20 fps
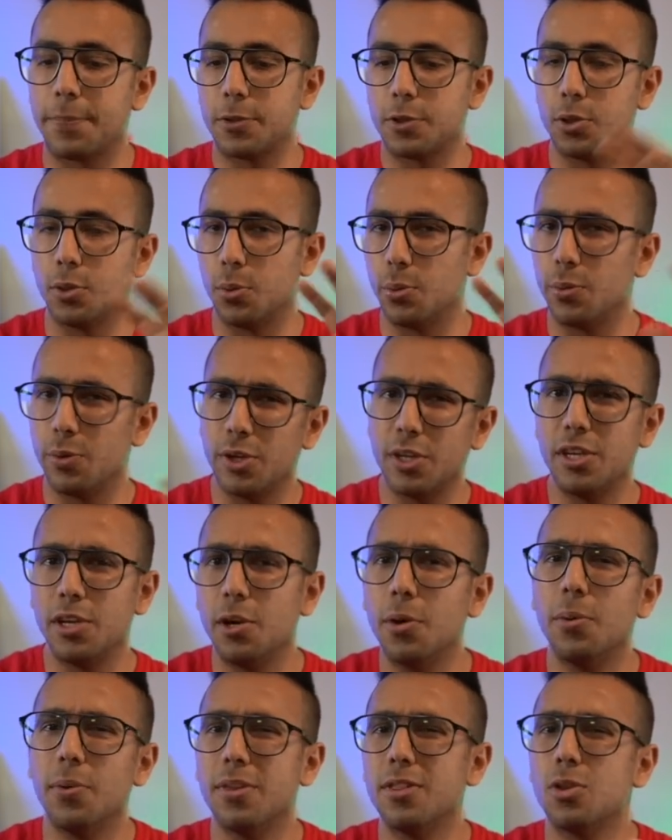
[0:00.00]
So you
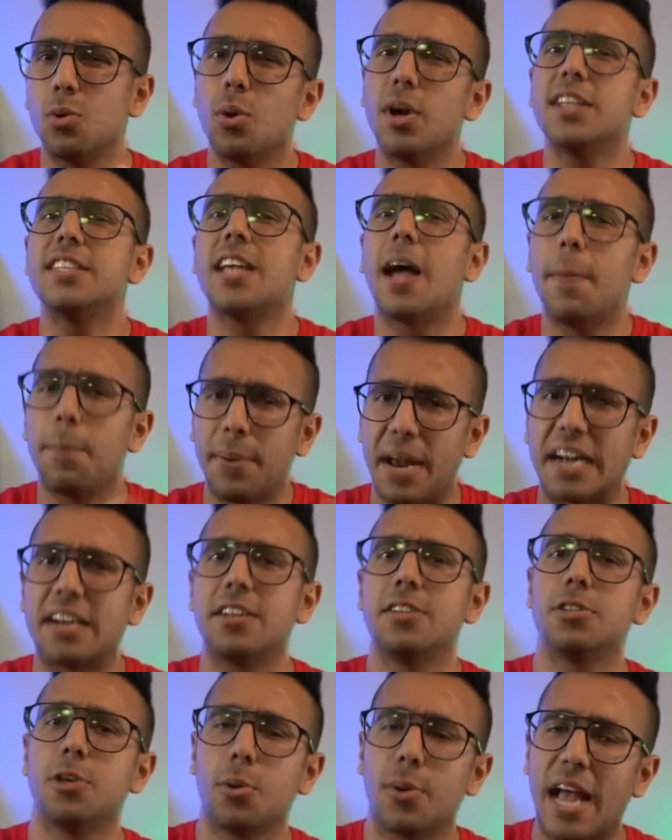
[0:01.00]
know, thoda sa
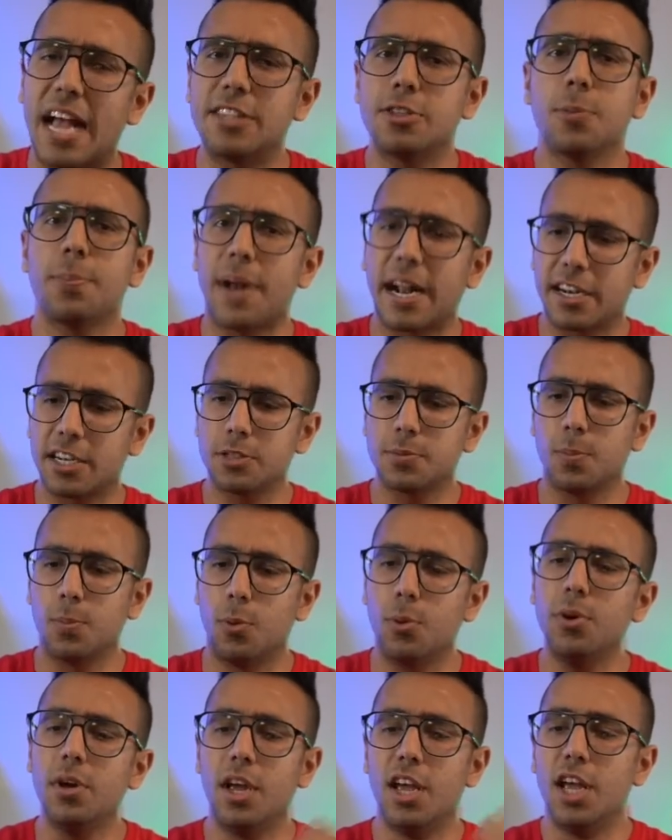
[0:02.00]
practice karoge. As you practice
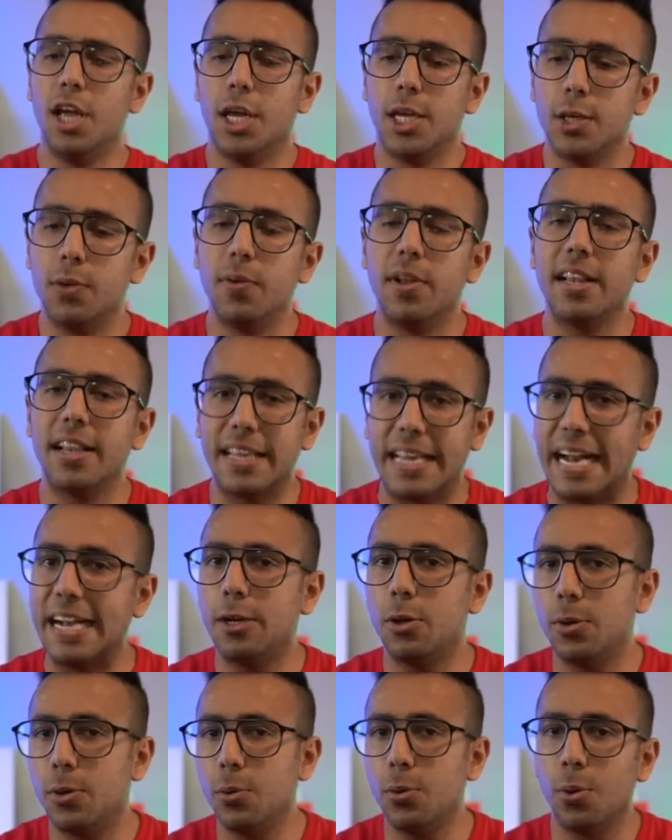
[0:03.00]
more, you will
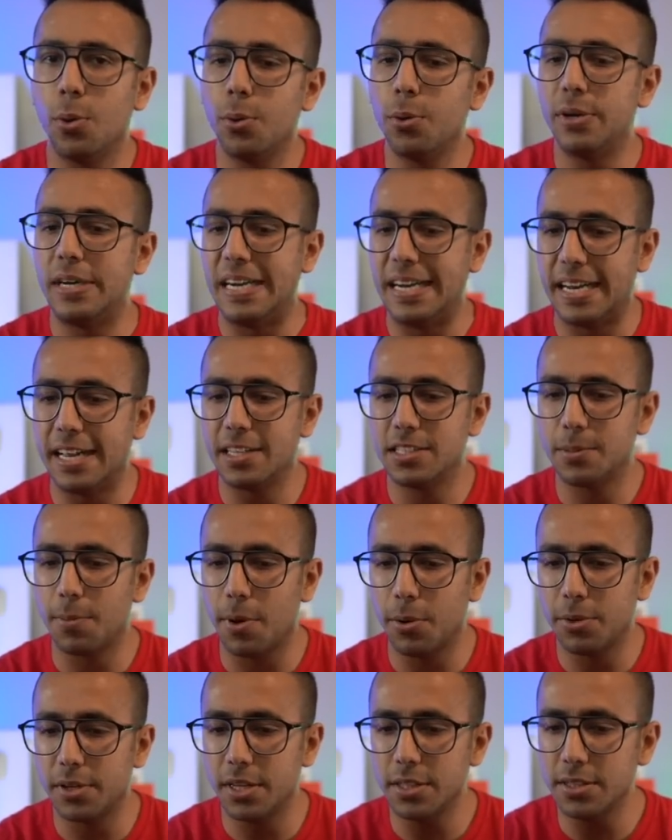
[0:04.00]
get to know details
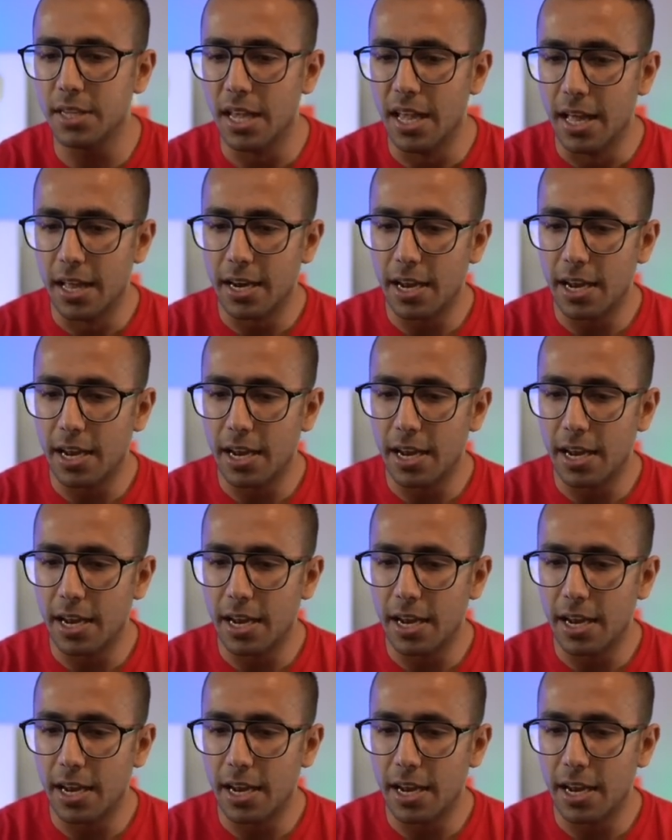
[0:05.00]
about this.